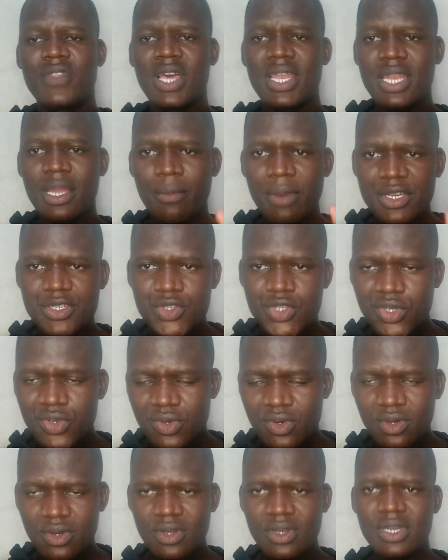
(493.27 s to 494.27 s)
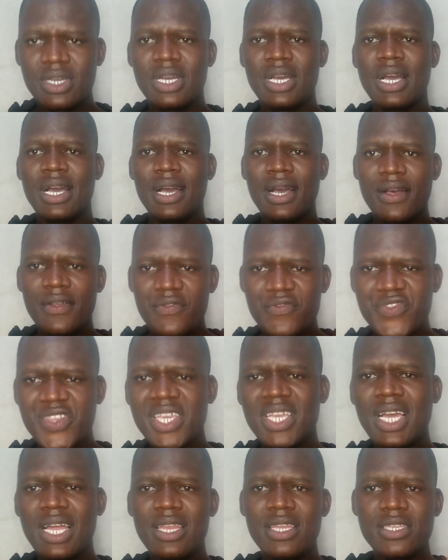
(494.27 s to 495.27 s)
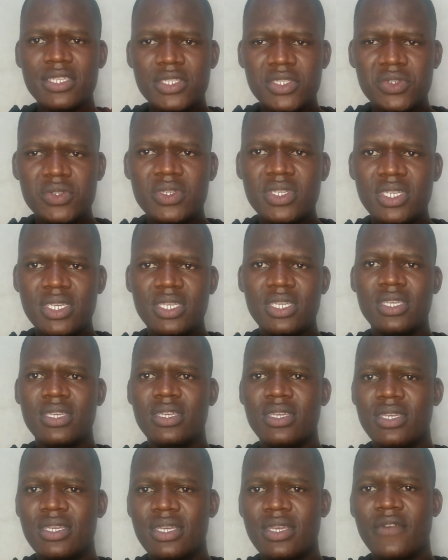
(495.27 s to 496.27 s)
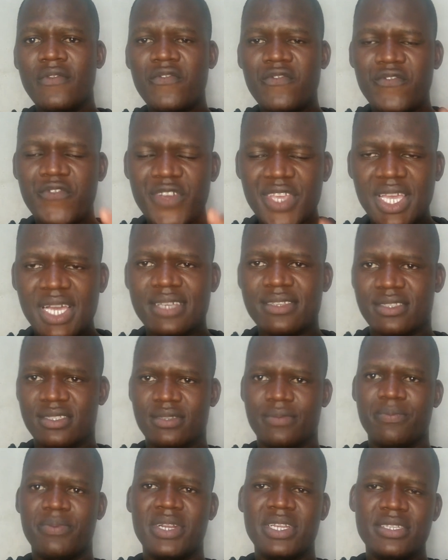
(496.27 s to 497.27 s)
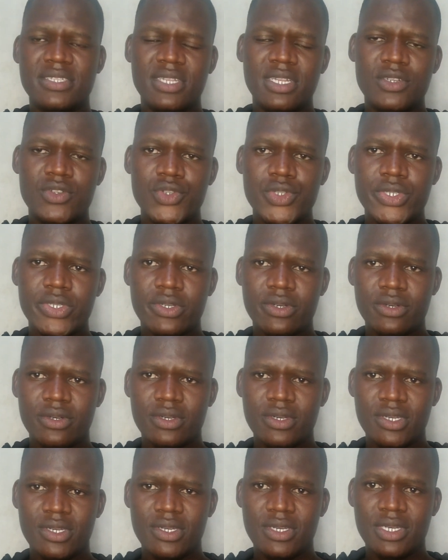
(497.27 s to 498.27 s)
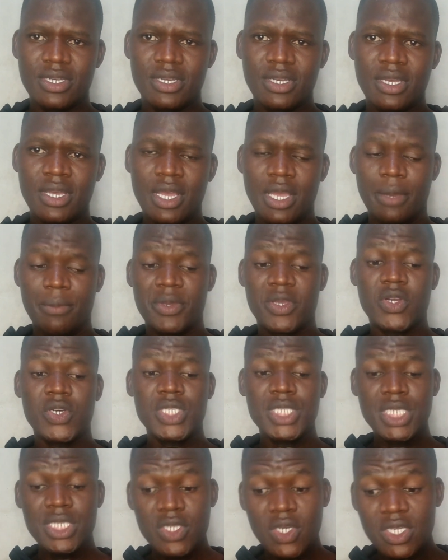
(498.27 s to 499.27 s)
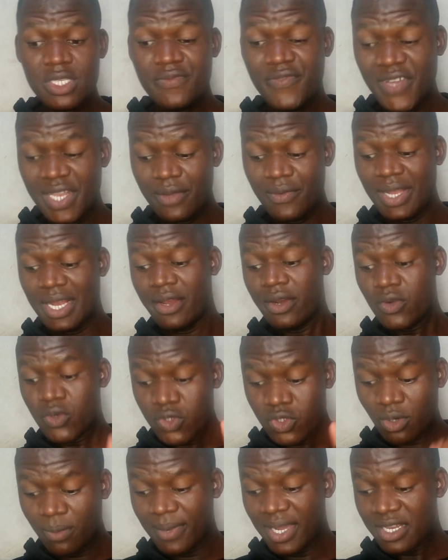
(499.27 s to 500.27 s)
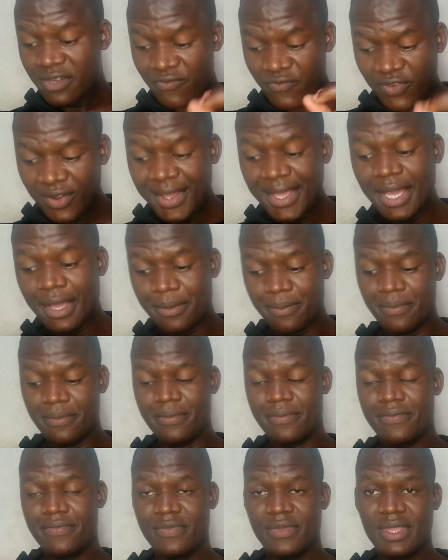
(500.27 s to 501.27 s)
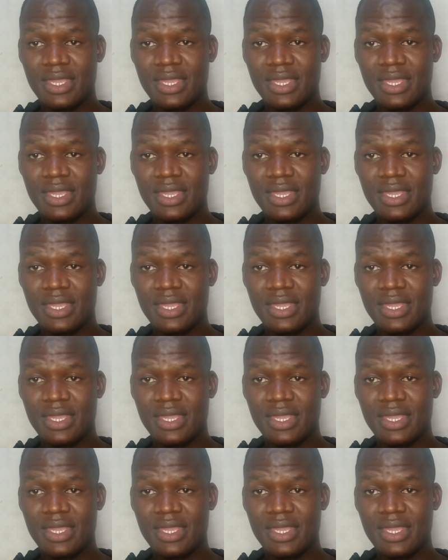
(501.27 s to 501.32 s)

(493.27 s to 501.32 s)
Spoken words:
Then number two, Nthika Linturi fears President Ruto because he knows very well Ruto might fire him.